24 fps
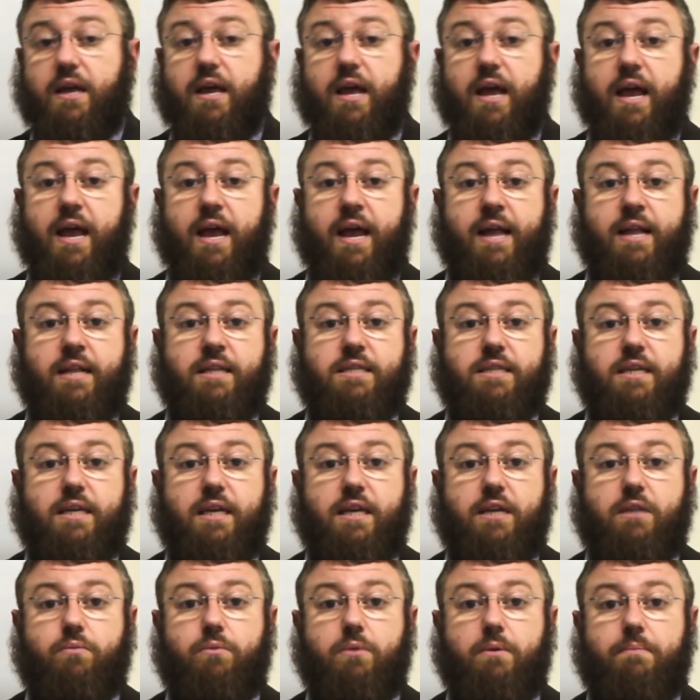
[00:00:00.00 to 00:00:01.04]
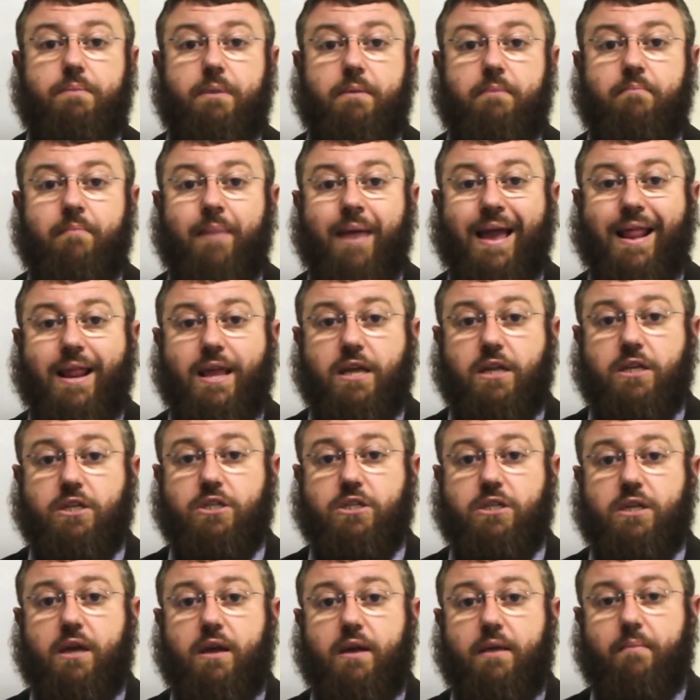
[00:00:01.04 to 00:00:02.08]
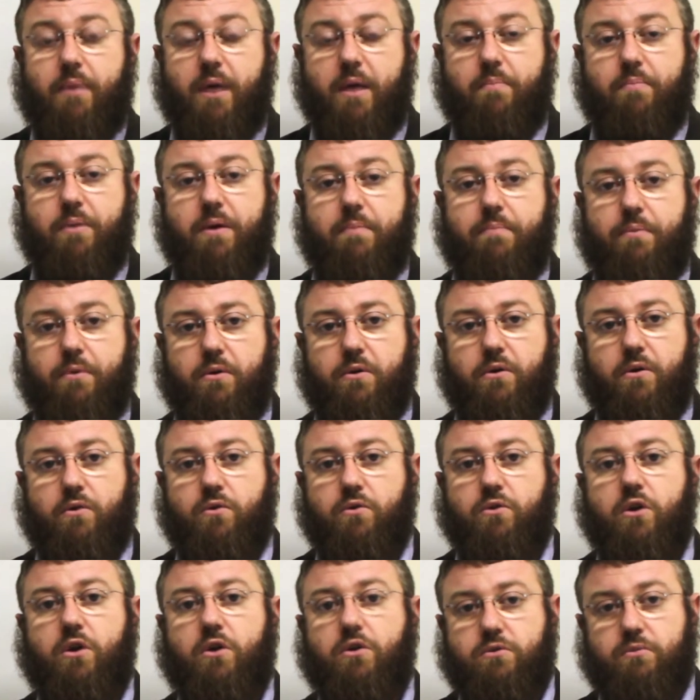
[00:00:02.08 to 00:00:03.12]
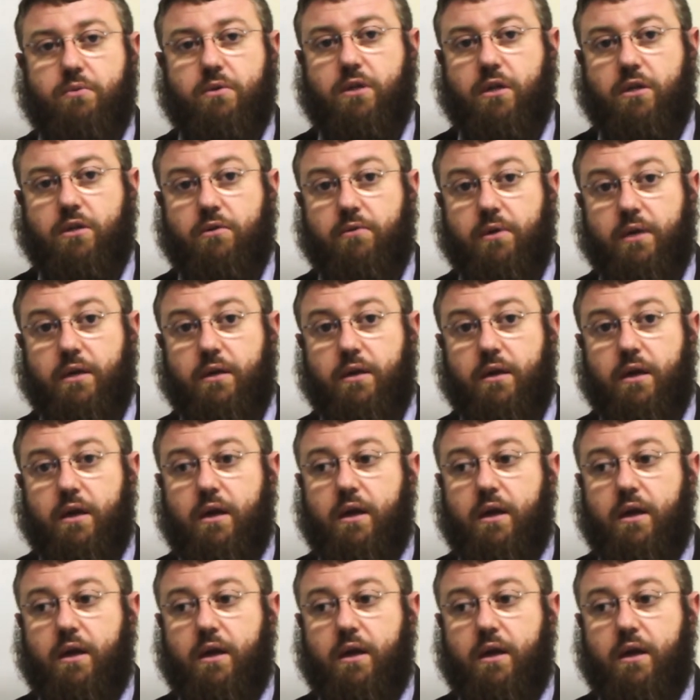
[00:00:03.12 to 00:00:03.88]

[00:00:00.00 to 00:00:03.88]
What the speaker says: and it will be managed by people who knows what they're doing.